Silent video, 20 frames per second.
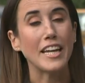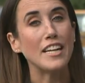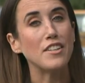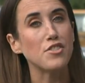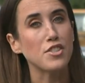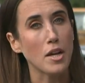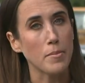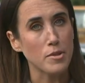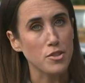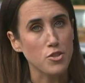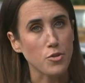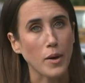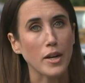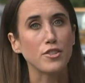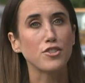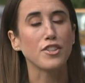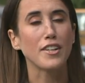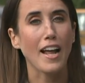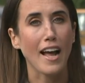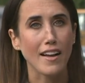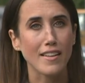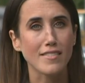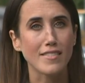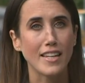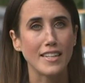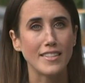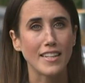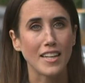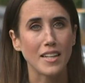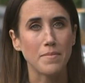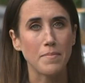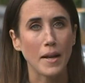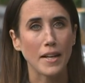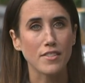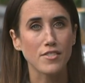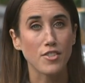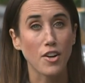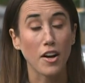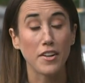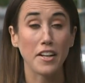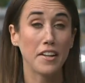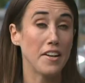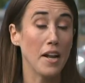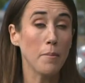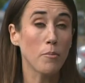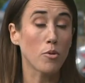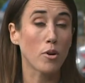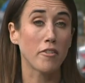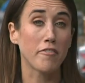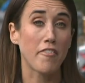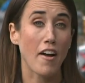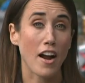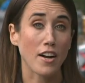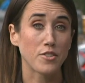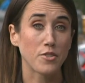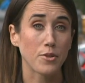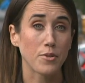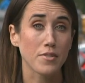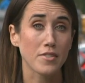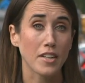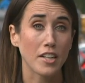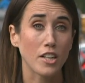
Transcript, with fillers: each demonstration as they did based on a number of factors,